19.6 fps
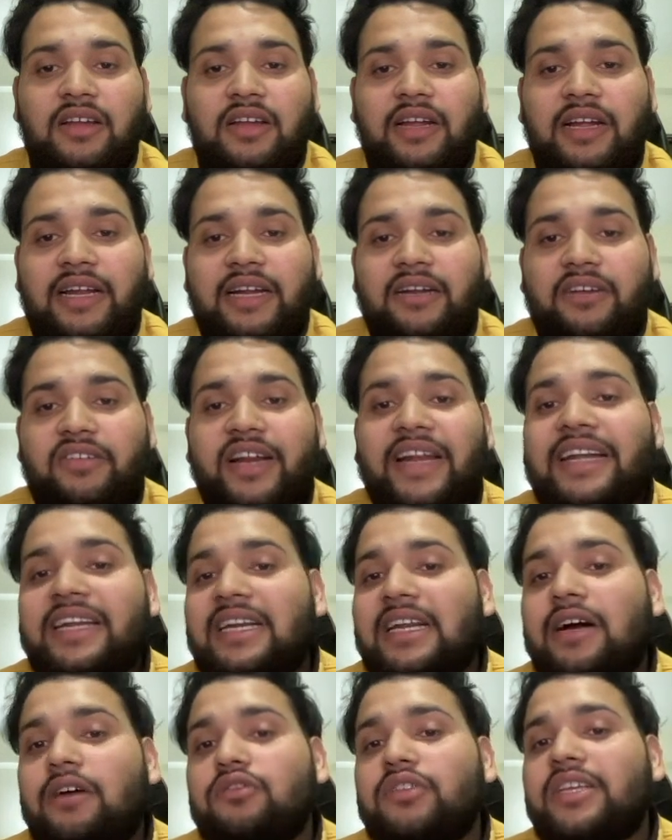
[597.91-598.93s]
And right
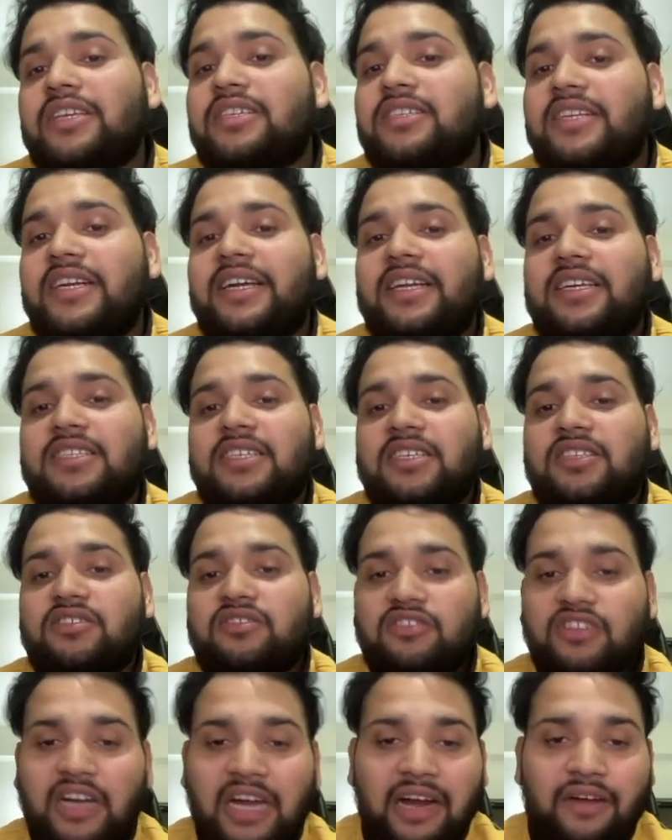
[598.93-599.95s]
now the status is
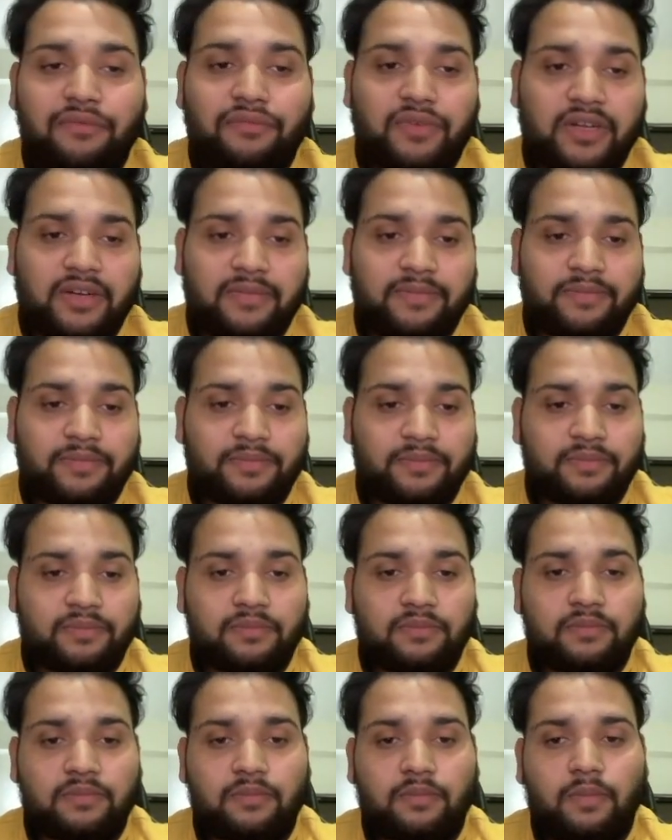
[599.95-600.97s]
draft,
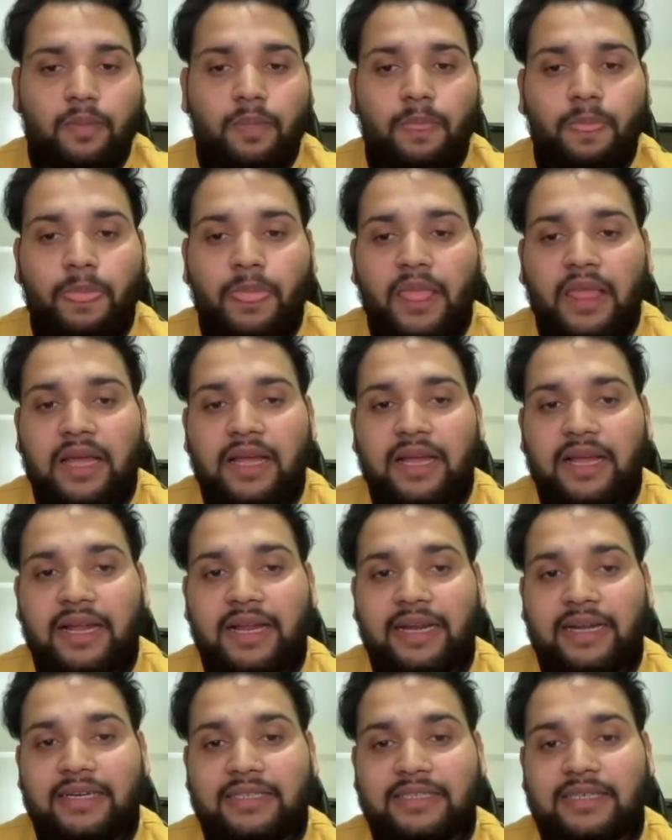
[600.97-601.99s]

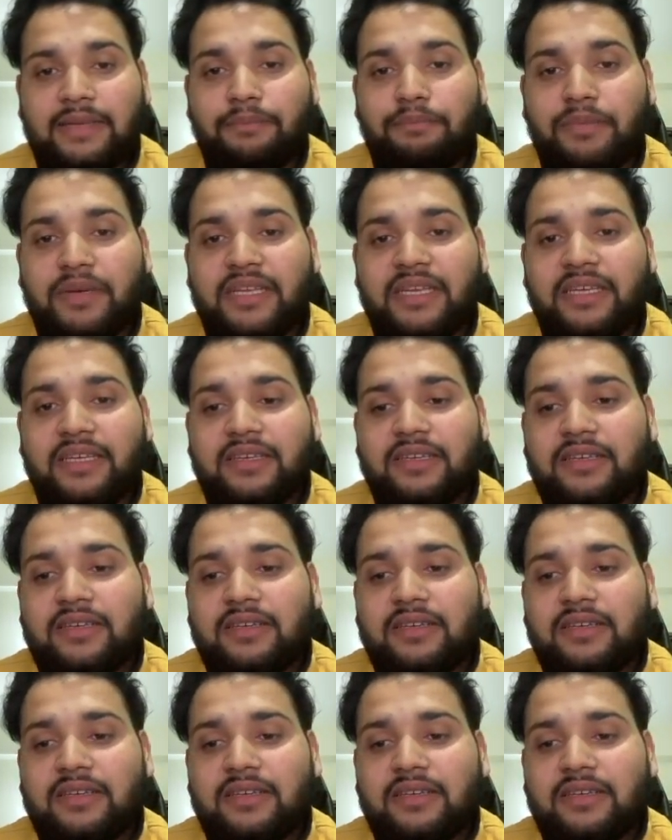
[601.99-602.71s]
and simply